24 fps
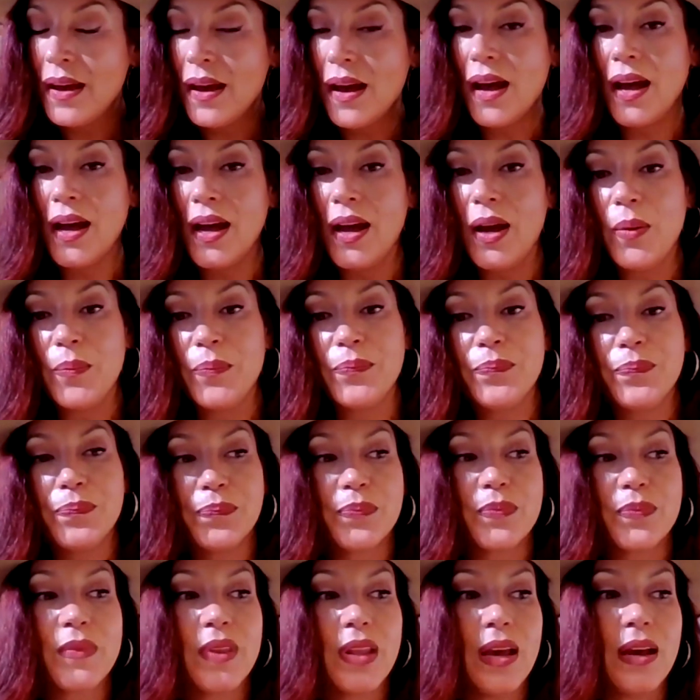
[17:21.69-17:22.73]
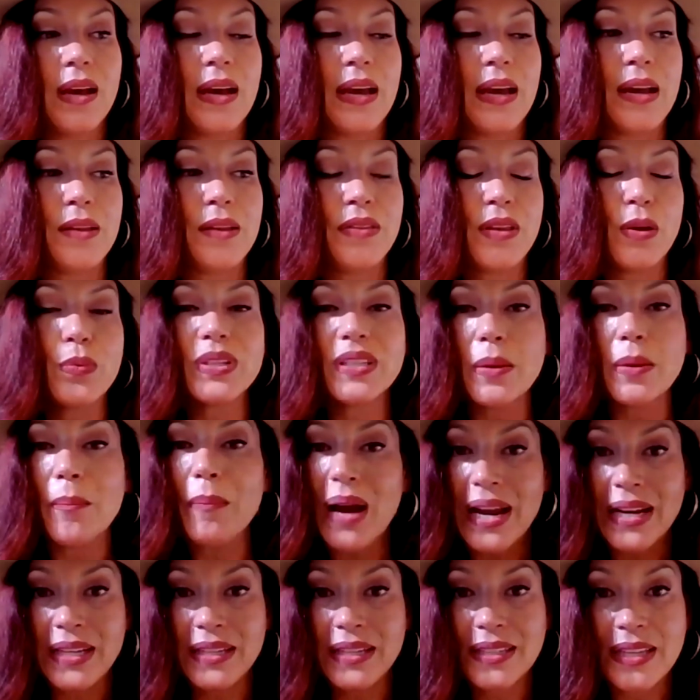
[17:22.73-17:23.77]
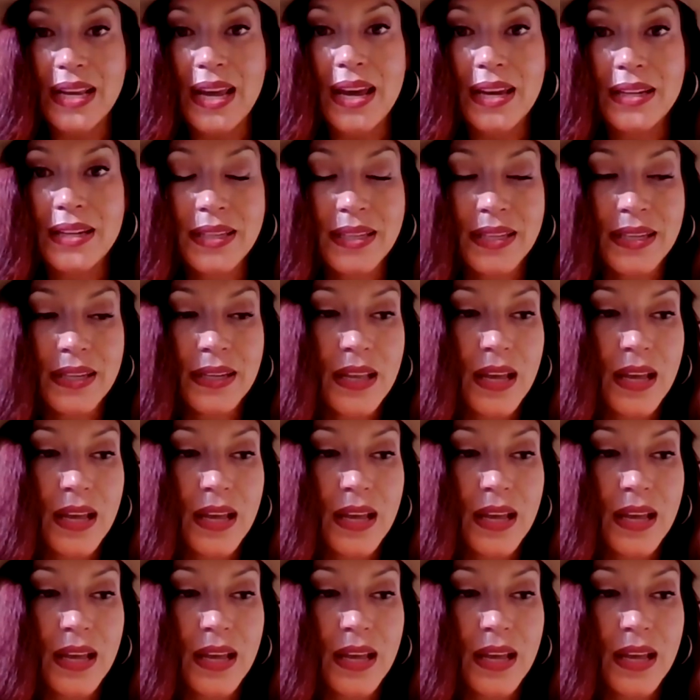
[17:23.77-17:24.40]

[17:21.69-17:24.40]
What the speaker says: There was a mindset